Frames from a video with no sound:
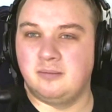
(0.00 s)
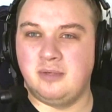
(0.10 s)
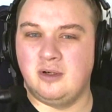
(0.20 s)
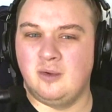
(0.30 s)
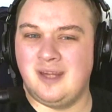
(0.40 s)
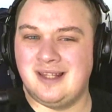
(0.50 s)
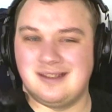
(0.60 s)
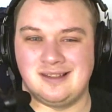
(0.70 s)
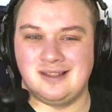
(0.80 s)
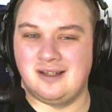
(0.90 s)

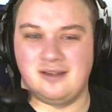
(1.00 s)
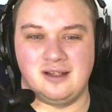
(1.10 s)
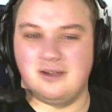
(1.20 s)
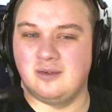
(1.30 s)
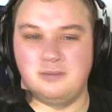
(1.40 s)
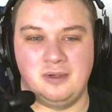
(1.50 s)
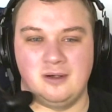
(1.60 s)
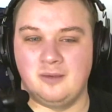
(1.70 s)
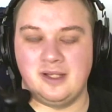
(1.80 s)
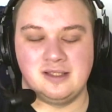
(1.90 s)
Pirouettes? I don't think they're called
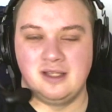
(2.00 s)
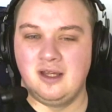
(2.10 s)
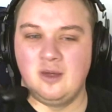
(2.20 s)
pirouettes.